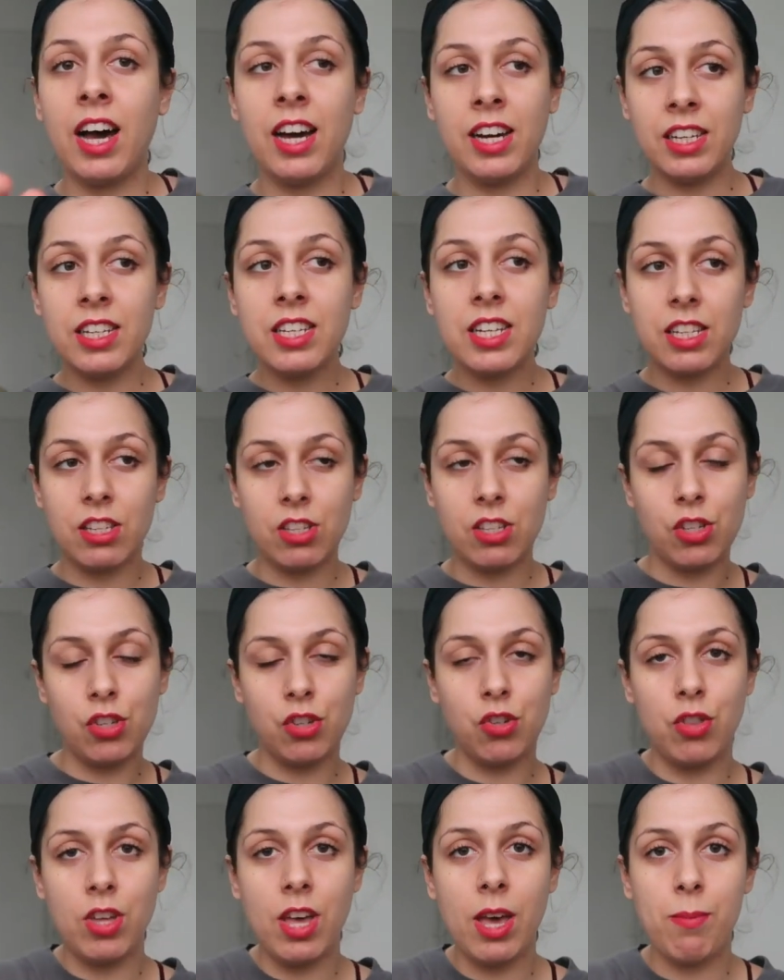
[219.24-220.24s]
handed
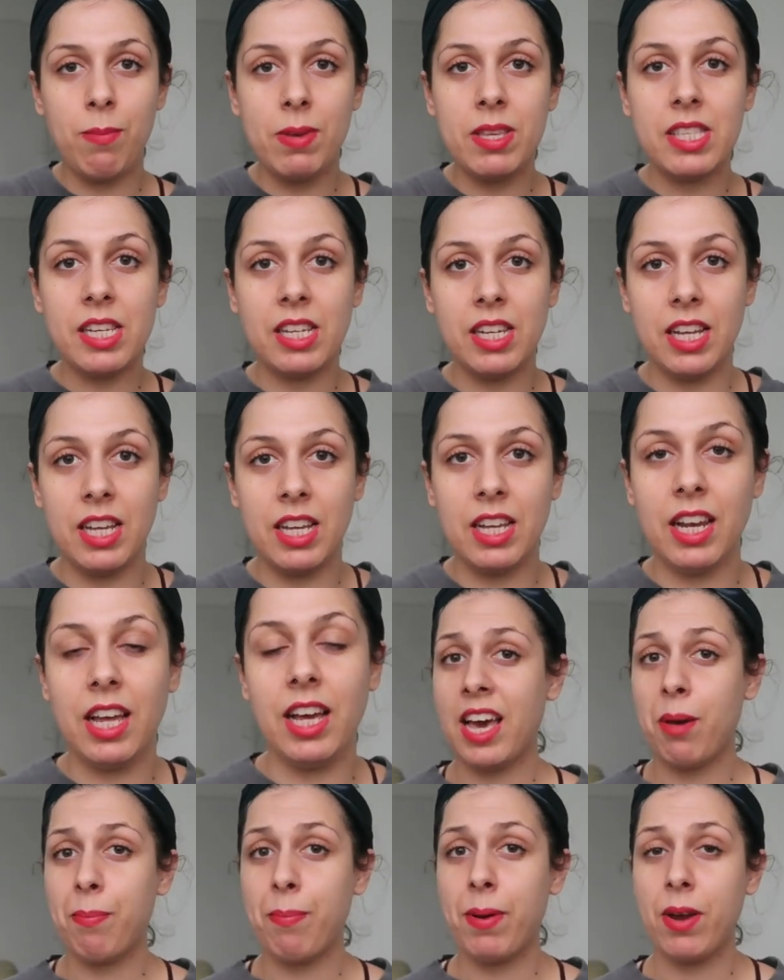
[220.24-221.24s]
to them isn't it like
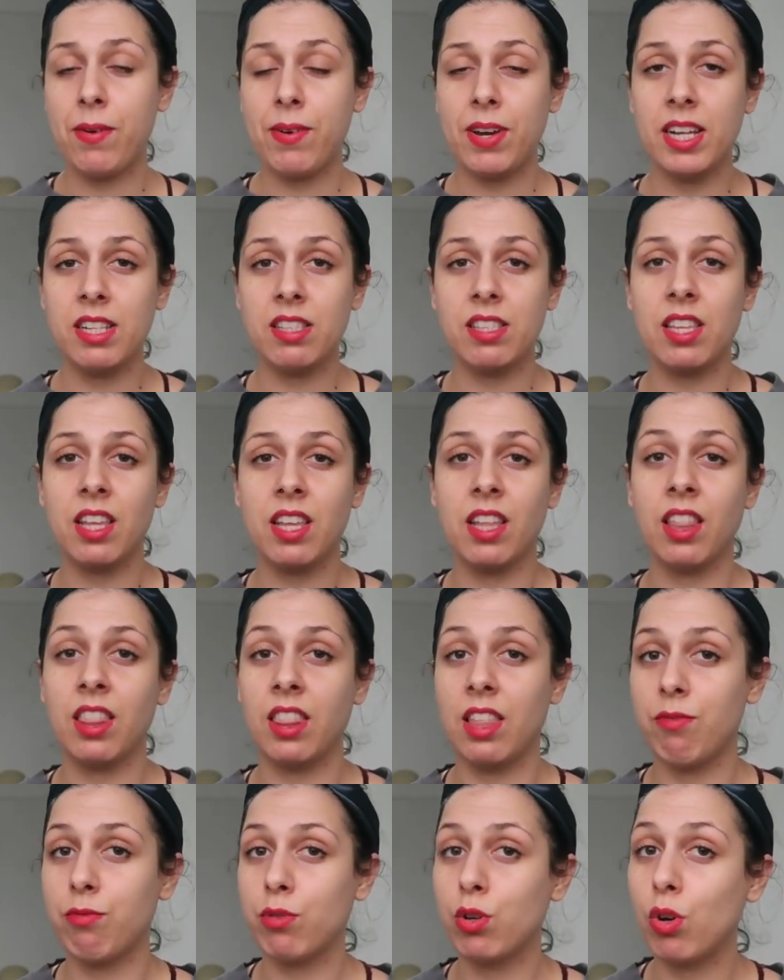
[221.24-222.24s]
their parents
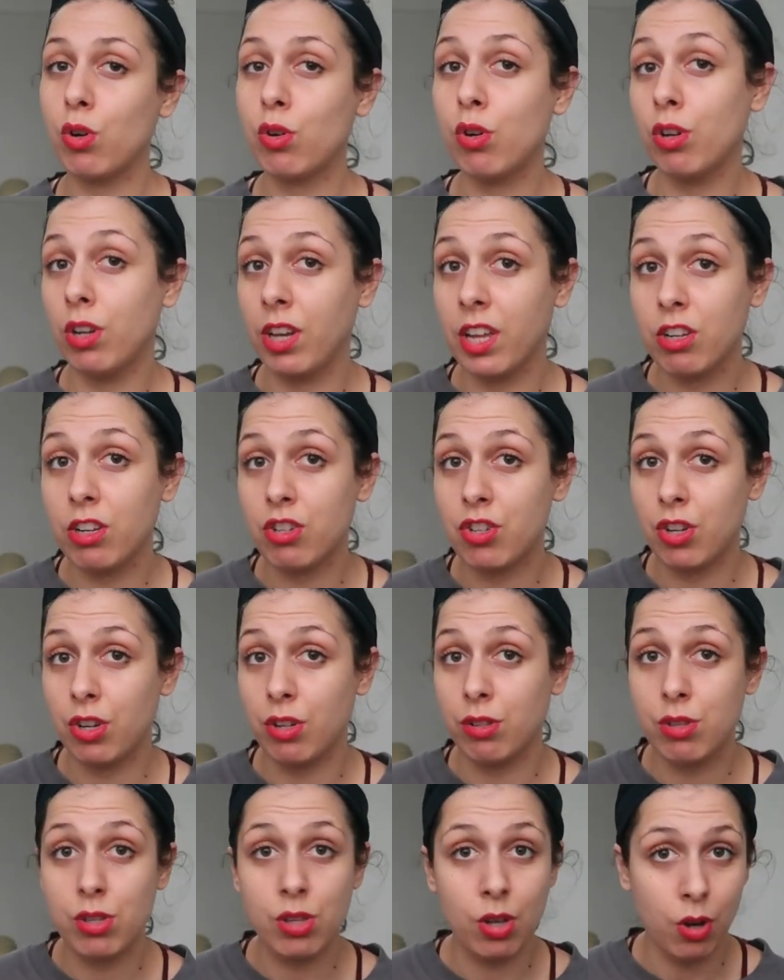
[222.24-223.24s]
they've got
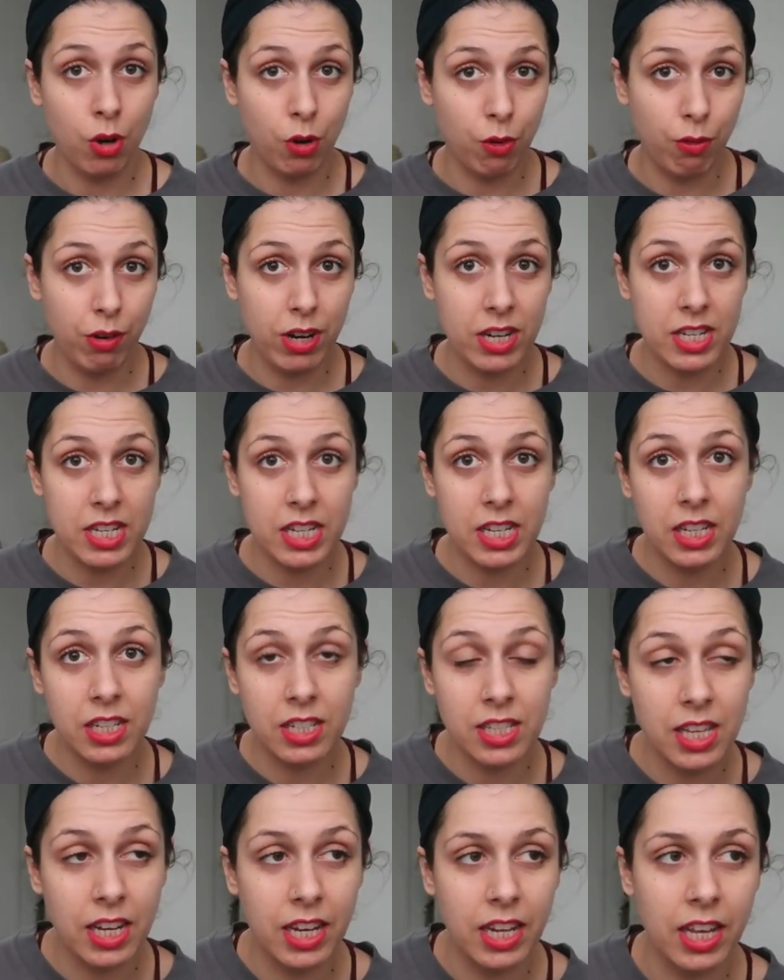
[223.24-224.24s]
connections already
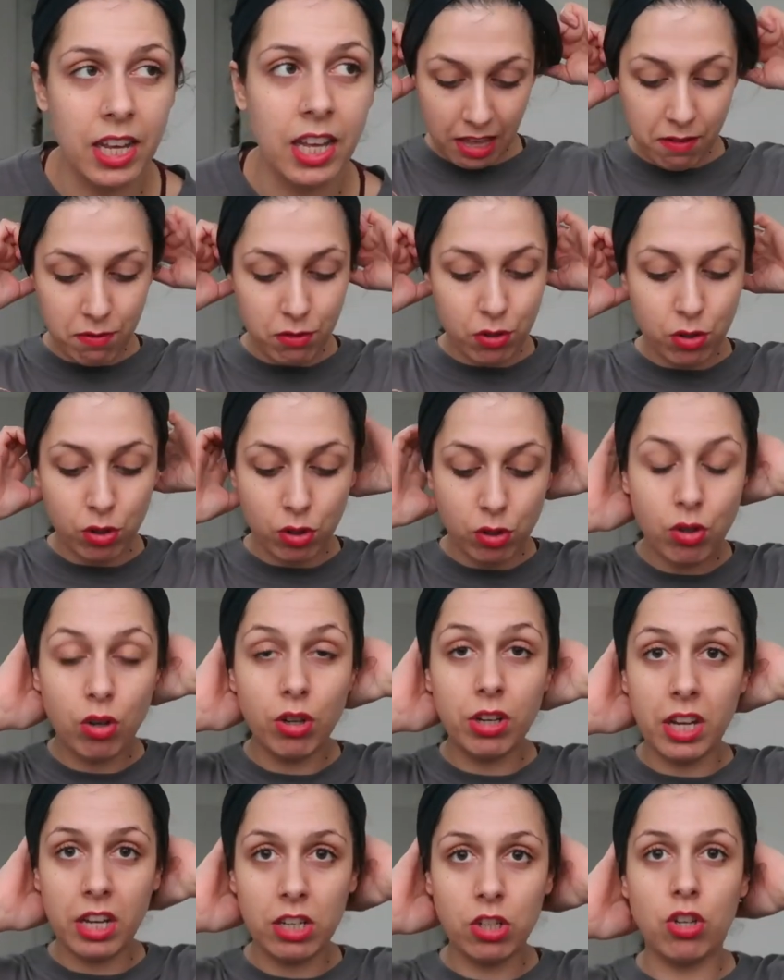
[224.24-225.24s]
isn't it they've got
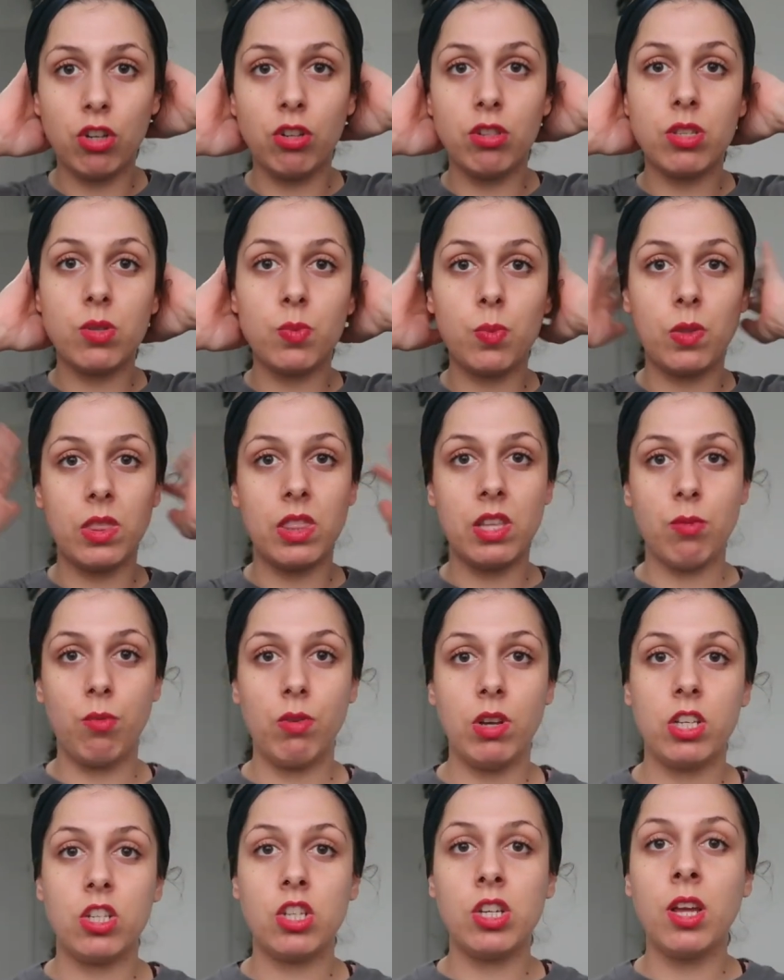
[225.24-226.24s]
connections with the
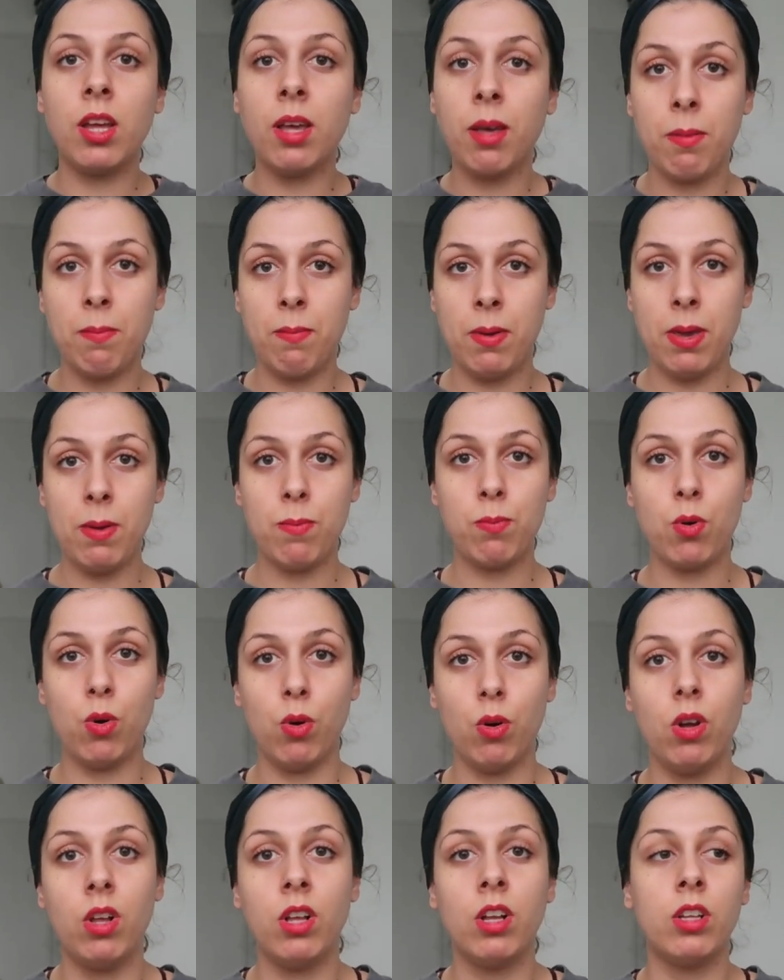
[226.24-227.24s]
rich
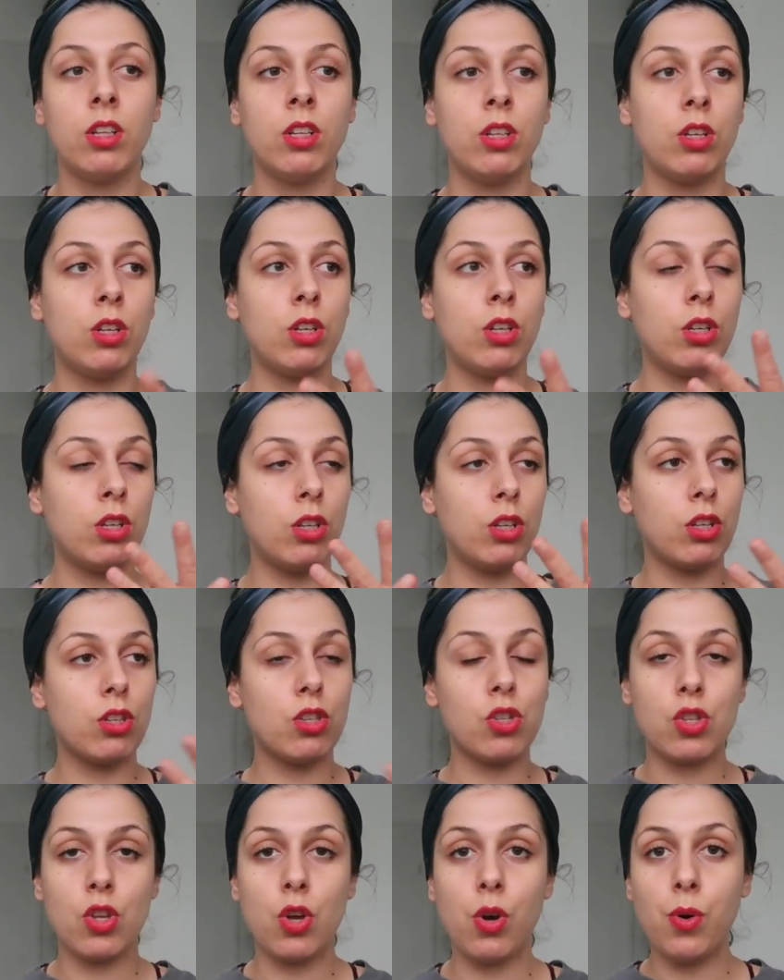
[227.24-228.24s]
people
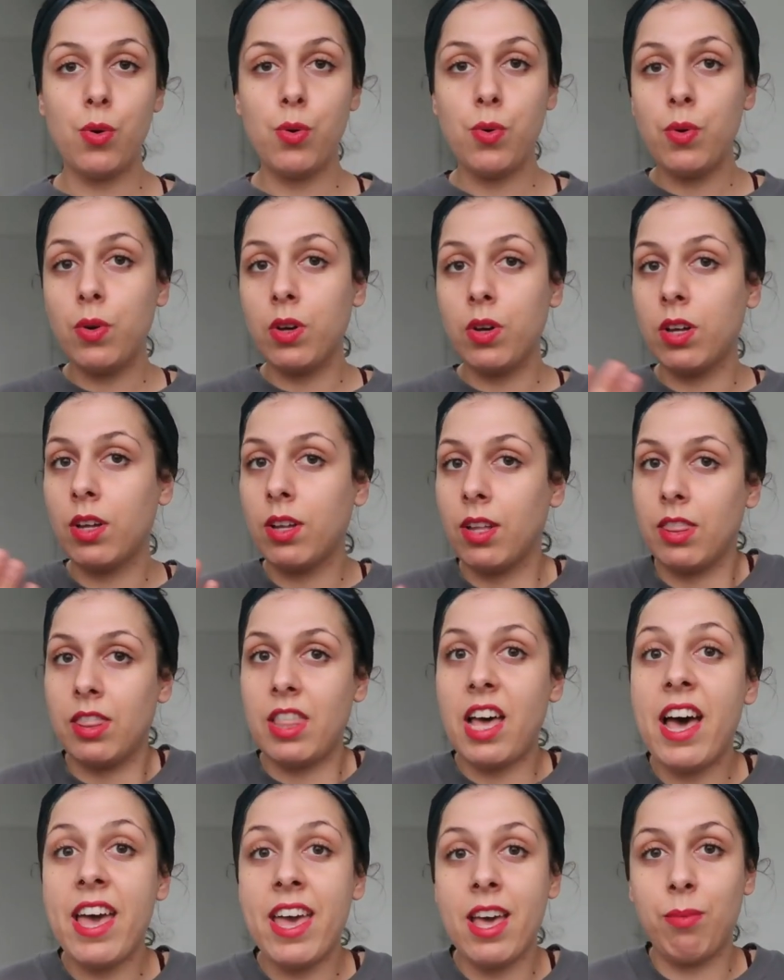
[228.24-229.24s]
so
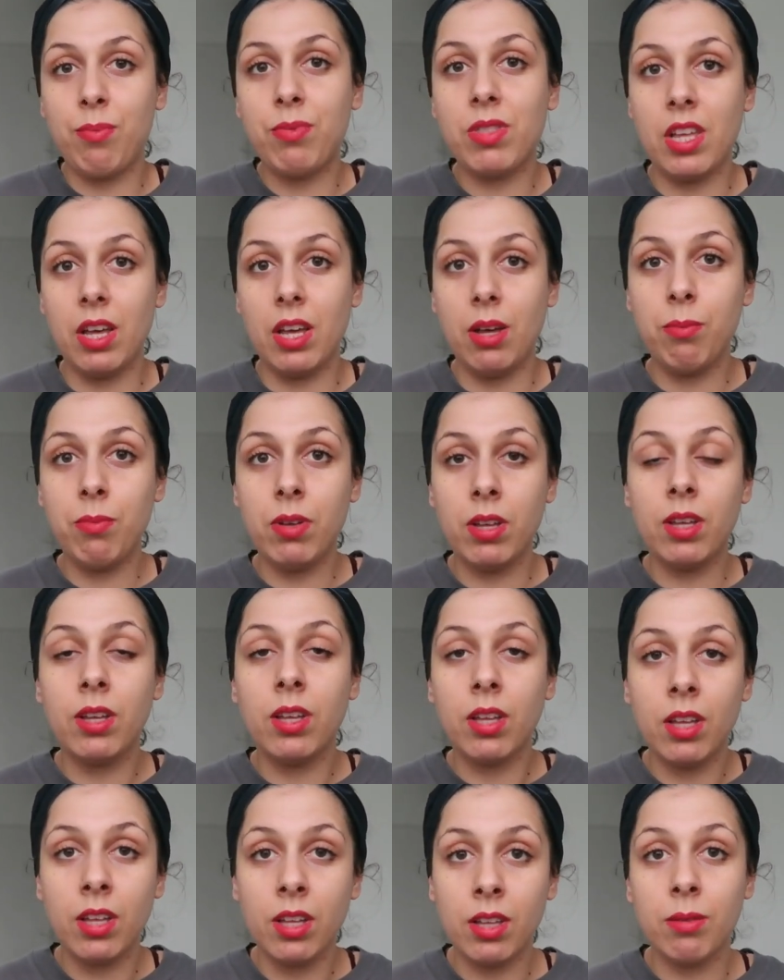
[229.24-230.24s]
that helped them
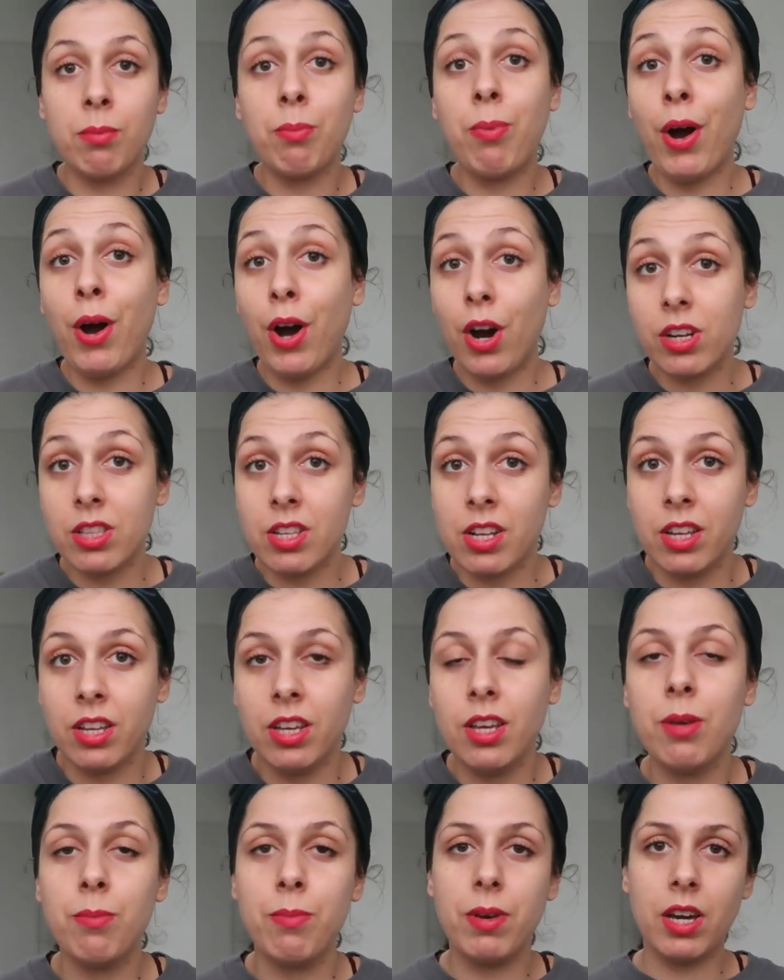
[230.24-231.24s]

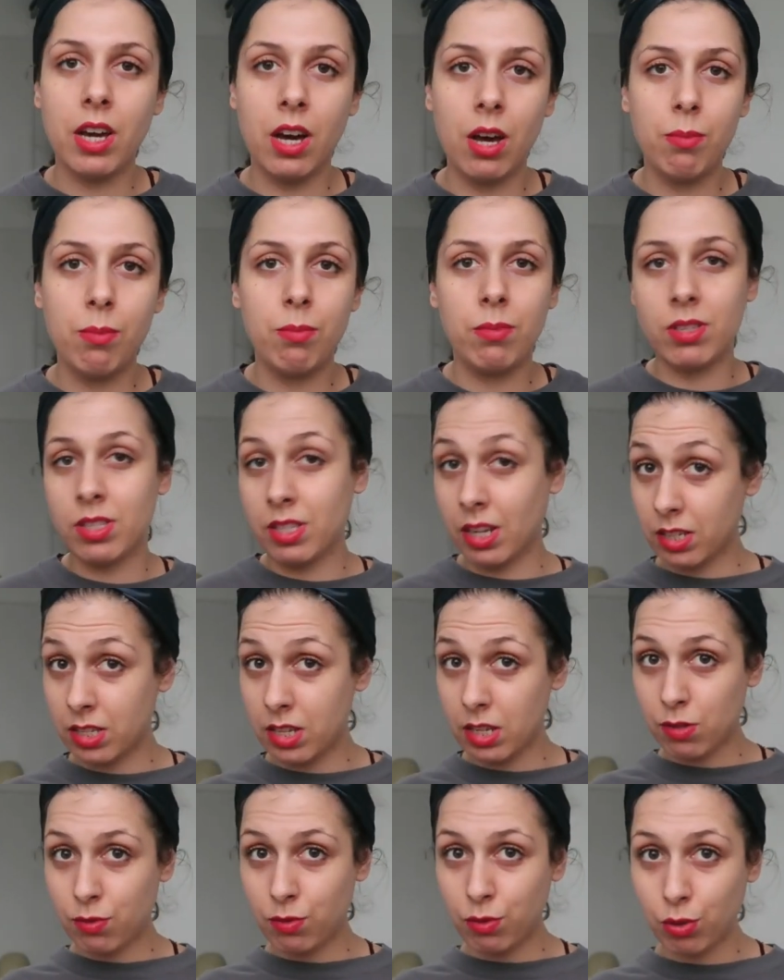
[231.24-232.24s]
partly become
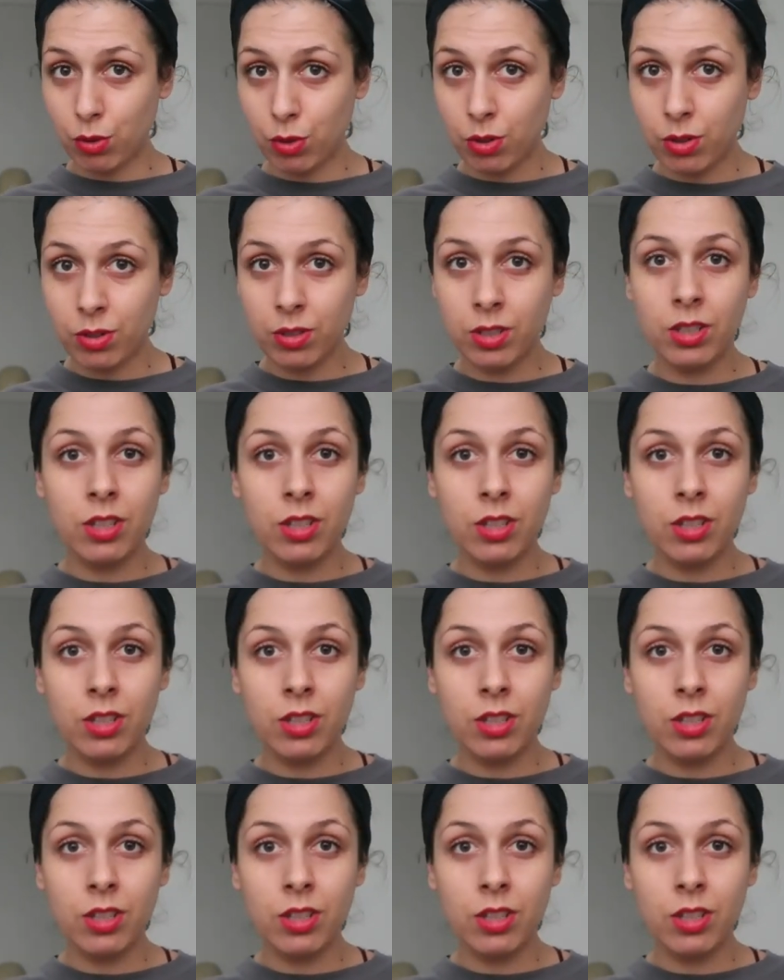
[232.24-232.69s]
successful